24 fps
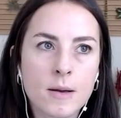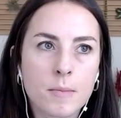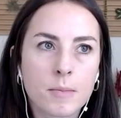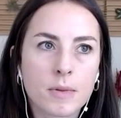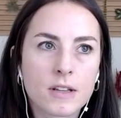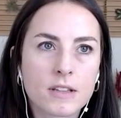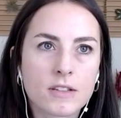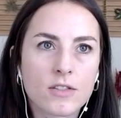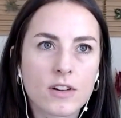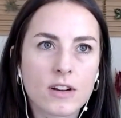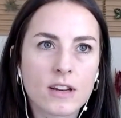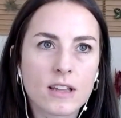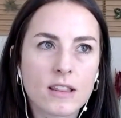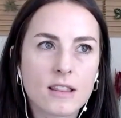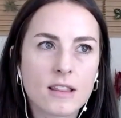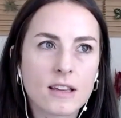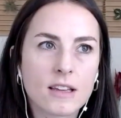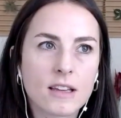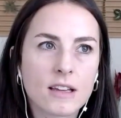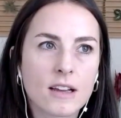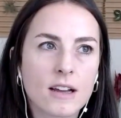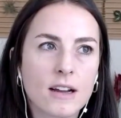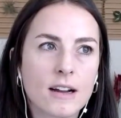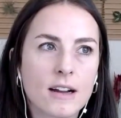But is there
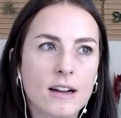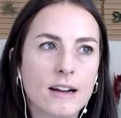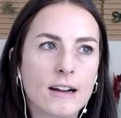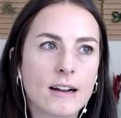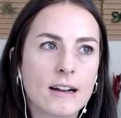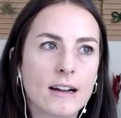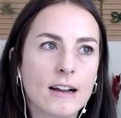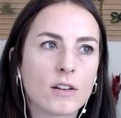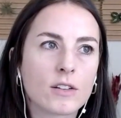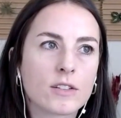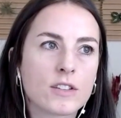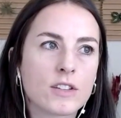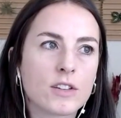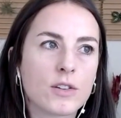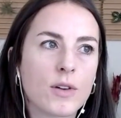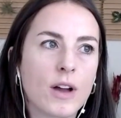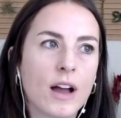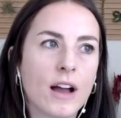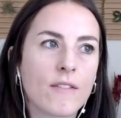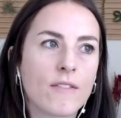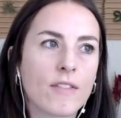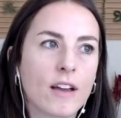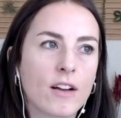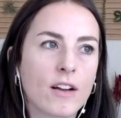anything uh, else that you
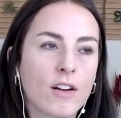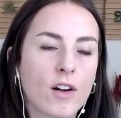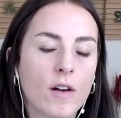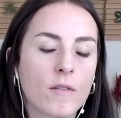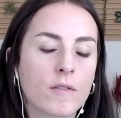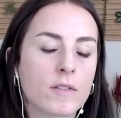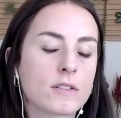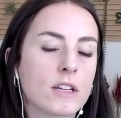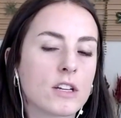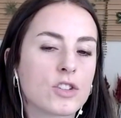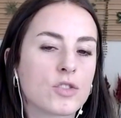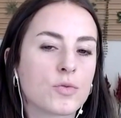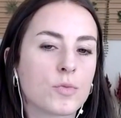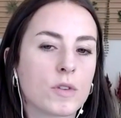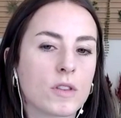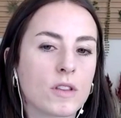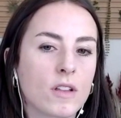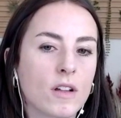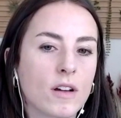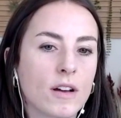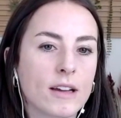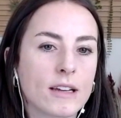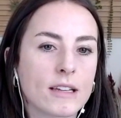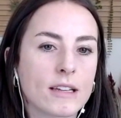have in that conversation with
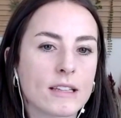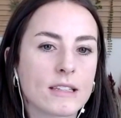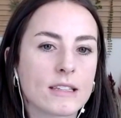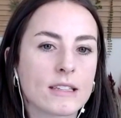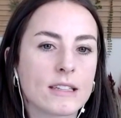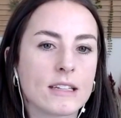clients